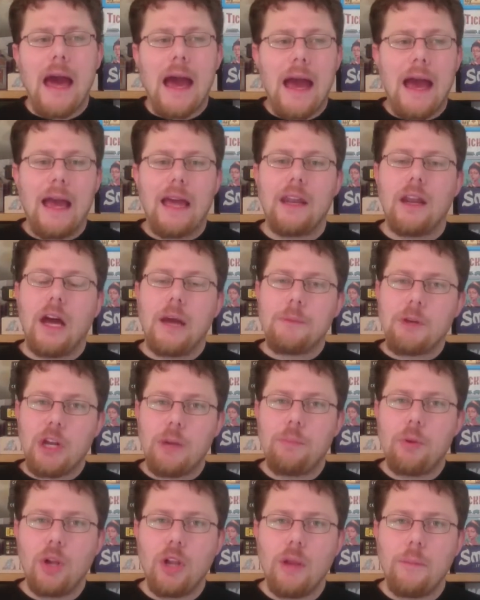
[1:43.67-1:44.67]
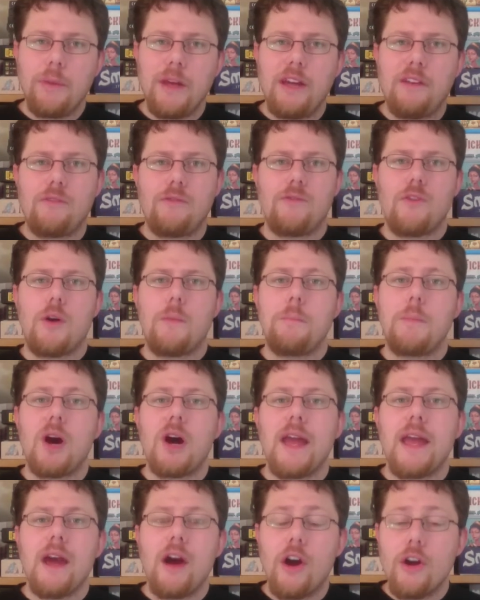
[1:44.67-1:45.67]
And I'm going to pull a bit from
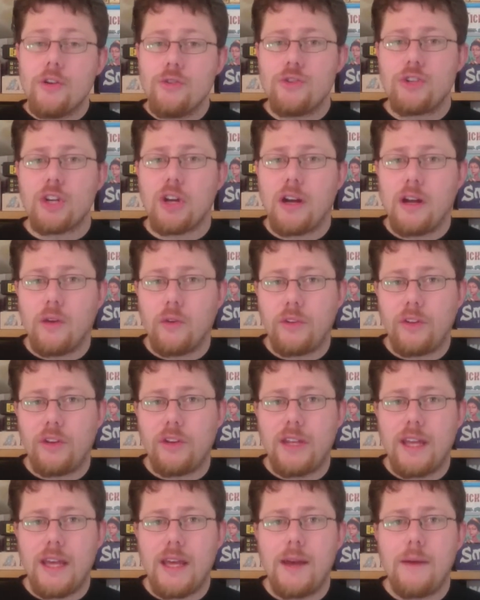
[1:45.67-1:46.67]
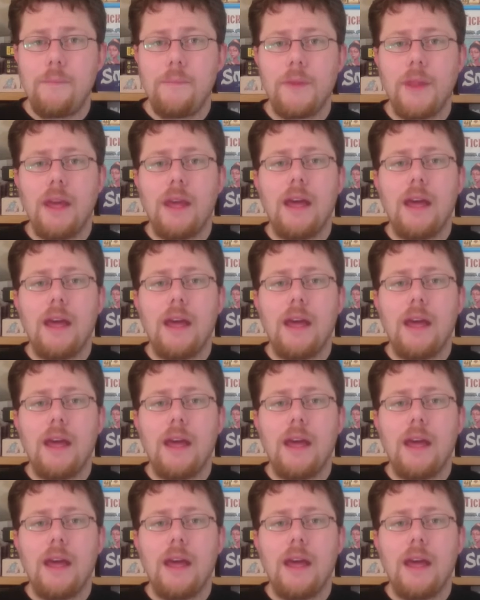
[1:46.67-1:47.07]
my own childhood here